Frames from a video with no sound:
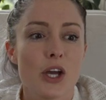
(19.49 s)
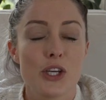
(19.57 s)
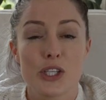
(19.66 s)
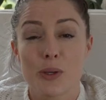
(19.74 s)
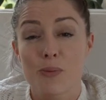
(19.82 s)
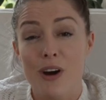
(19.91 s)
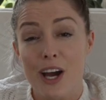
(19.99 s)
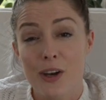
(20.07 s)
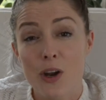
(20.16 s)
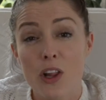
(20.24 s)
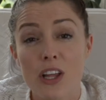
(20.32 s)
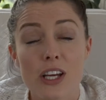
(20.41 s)
using prior
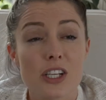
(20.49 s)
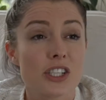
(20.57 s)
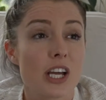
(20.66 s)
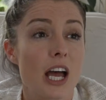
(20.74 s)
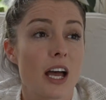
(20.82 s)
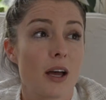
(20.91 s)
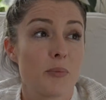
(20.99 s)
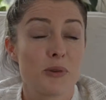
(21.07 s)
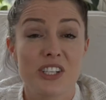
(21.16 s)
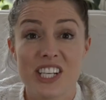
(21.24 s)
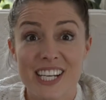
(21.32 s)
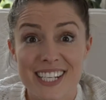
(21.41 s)
knowledge, uh,
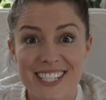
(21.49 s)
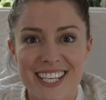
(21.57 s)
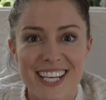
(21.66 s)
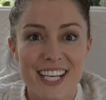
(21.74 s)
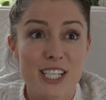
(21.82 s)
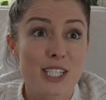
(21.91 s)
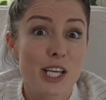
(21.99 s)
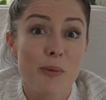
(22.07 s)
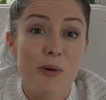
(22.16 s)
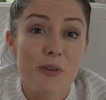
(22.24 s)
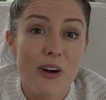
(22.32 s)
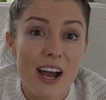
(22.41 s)
predicting,
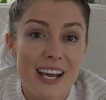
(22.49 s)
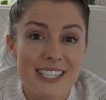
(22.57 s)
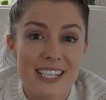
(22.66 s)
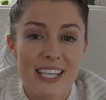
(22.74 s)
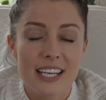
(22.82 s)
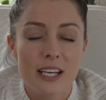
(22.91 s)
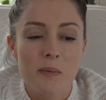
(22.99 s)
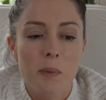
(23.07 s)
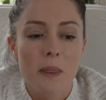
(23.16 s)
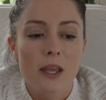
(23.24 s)
summarizing.